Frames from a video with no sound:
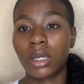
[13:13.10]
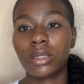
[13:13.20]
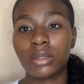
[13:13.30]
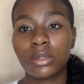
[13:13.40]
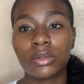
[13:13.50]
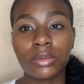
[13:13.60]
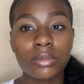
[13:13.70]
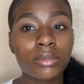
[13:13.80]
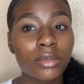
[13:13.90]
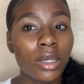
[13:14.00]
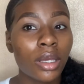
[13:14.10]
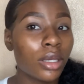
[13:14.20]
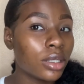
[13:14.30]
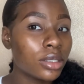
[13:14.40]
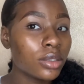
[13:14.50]
So
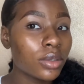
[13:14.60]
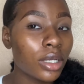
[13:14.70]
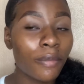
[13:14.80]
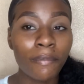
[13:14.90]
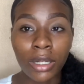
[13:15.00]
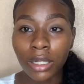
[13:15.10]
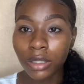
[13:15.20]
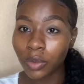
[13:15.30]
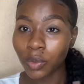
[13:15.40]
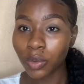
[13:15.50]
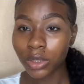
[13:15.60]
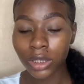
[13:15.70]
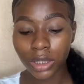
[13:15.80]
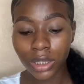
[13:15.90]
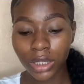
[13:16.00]
you see that blending
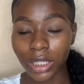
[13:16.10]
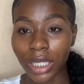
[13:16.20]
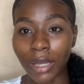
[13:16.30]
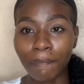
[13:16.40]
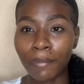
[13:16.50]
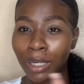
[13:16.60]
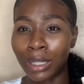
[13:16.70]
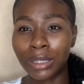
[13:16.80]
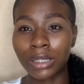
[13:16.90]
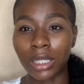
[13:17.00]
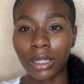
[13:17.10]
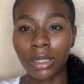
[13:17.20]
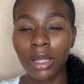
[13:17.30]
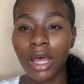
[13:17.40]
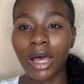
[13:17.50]
out, you can barely tell.
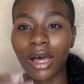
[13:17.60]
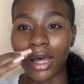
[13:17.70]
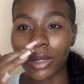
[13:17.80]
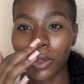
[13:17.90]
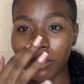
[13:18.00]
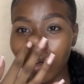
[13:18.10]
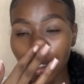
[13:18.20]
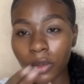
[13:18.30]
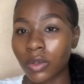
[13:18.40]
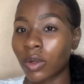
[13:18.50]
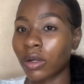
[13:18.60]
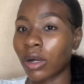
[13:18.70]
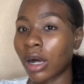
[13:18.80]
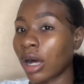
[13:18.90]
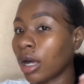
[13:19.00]
I know I could go
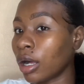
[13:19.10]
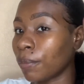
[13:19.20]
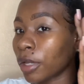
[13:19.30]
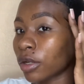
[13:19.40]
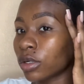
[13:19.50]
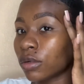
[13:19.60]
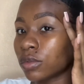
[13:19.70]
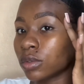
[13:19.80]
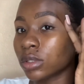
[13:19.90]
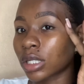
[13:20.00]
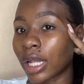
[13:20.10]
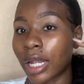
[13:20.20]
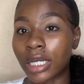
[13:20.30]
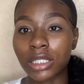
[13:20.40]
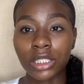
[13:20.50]
I could have used a
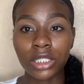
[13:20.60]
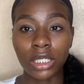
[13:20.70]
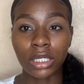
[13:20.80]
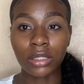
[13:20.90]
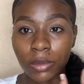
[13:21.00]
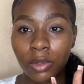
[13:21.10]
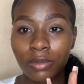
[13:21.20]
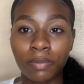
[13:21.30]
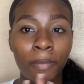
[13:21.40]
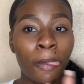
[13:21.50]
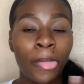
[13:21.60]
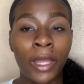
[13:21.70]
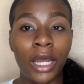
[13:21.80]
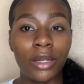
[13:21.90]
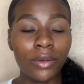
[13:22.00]
lighter shade, but
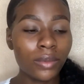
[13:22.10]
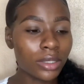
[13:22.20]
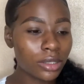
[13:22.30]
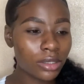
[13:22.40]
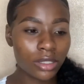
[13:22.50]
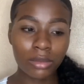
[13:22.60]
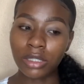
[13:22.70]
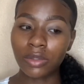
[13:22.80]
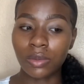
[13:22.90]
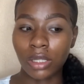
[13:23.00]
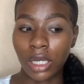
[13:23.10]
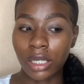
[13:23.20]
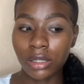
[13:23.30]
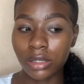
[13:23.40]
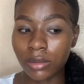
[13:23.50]
I don't want it to be too
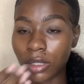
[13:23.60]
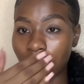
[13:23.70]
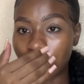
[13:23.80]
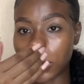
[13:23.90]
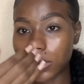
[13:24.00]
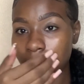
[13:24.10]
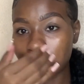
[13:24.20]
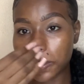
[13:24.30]
light, to be honest.